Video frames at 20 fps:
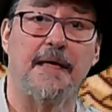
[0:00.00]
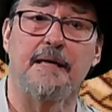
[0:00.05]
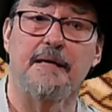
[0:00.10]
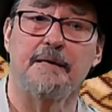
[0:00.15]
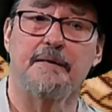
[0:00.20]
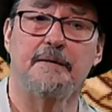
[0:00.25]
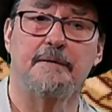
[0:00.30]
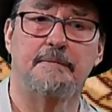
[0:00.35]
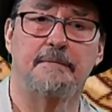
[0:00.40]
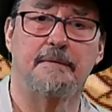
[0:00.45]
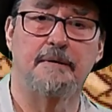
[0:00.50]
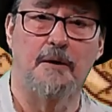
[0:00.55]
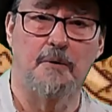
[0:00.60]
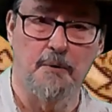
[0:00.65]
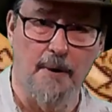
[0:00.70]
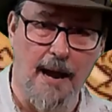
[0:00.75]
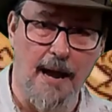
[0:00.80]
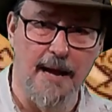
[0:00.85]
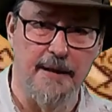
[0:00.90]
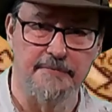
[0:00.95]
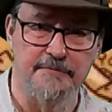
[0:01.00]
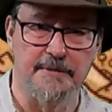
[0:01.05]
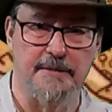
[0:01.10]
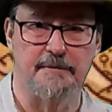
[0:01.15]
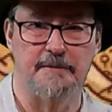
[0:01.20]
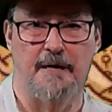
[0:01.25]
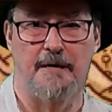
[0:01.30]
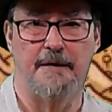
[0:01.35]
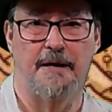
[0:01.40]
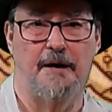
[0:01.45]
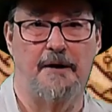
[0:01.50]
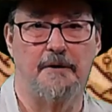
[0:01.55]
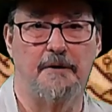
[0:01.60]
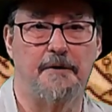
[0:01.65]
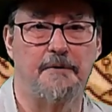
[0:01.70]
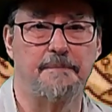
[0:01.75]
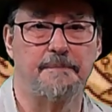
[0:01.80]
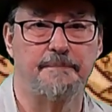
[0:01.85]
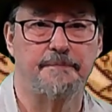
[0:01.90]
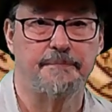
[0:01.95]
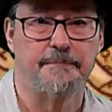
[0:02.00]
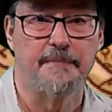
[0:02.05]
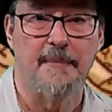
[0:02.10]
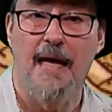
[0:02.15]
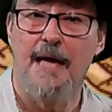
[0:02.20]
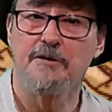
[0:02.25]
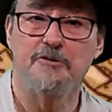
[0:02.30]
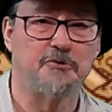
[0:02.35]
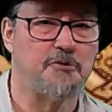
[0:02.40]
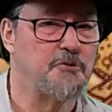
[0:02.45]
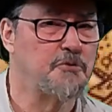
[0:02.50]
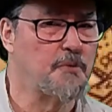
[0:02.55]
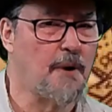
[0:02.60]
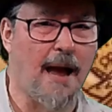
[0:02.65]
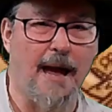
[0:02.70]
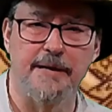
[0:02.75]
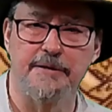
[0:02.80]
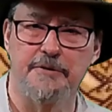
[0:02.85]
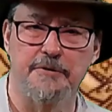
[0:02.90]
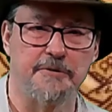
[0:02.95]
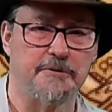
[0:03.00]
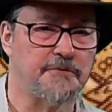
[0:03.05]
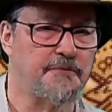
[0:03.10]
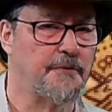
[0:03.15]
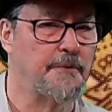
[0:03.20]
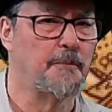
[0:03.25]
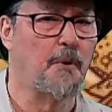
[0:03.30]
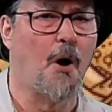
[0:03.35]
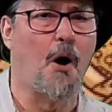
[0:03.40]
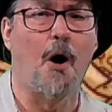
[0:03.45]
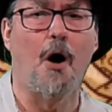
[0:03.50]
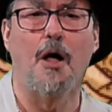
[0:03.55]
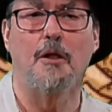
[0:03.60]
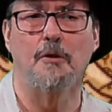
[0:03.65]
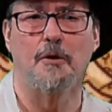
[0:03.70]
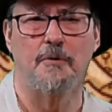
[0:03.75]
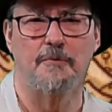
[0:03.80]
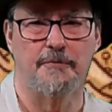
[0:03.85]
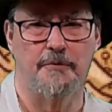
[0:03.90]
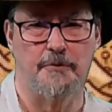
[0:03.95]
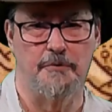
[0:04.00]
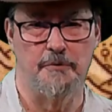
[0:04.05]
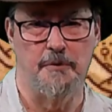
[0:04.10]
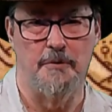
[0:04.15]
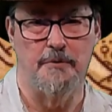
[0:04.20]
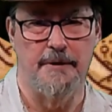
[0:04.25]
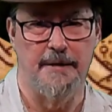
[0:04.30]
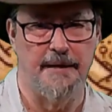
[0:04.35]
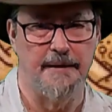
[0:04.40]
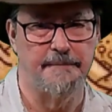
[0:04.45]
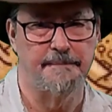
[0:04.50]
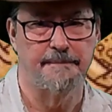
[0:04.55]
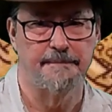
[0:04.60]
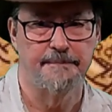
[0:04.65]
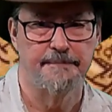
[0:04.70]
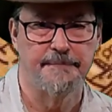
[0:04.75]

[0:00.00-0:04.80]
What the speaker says: Théoden arrives at Dunharrow, as do riders from all over Rohan.